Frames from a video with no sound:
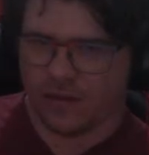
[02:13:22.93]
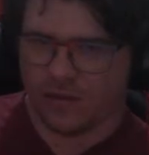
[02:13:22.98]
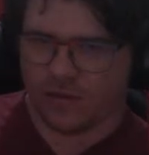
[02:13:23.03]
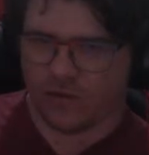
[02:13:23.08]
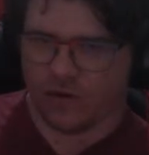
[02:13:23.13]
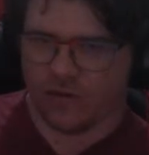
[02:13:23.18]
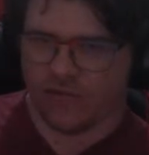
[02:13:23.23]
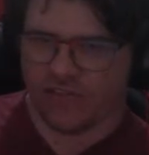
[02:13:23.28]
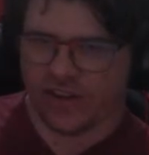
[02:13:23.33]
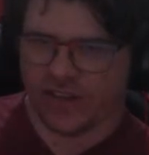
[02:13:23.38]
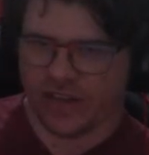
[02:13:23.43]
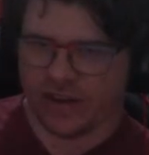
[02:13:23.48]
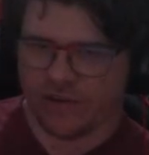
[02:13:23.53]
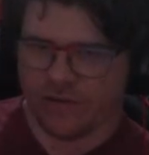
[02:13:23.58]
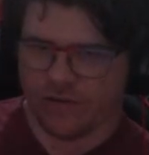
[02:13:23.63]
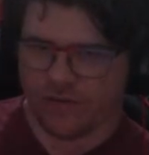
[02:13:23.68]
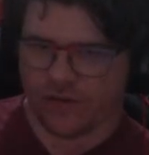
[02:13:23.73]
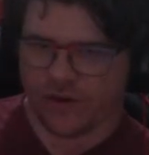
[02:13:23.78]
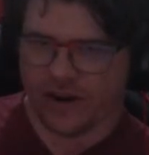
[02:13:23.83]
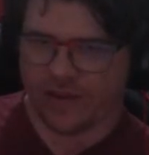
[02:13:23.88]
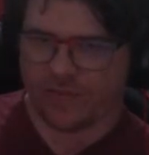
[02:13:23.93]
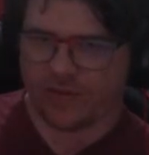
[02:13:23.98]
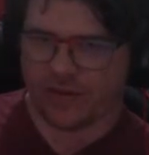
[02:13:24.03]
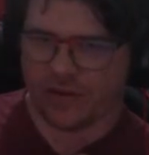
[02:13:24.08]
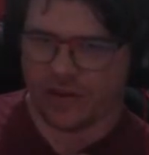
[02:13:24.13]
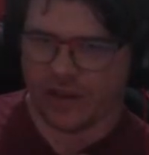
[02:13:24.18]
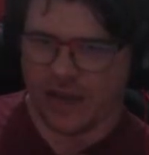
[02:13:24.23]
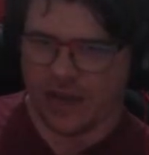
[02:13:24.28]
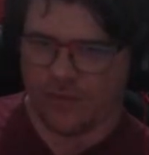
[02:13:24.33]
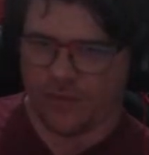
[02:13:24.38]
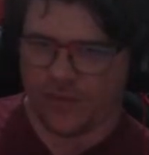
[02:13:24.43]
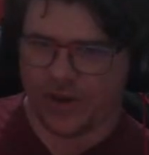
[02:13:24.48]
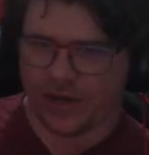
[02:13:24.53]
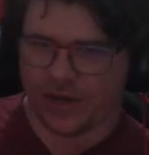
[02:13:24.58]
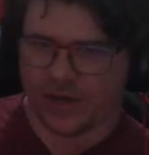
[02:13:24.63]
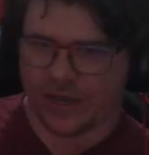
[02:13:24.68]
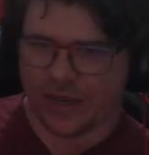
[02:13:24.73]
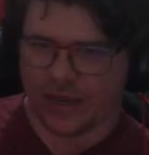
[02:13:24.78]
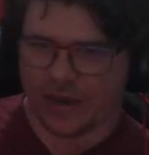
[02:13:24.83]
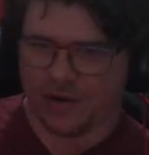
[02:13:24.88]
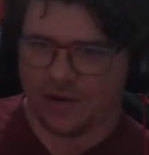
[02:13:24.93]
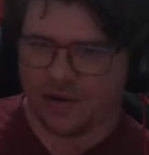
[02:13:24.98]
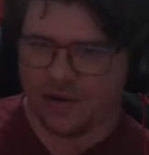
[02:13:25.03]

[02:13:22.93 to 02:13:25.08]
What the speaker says: Throws it in. Frampton can't win it down.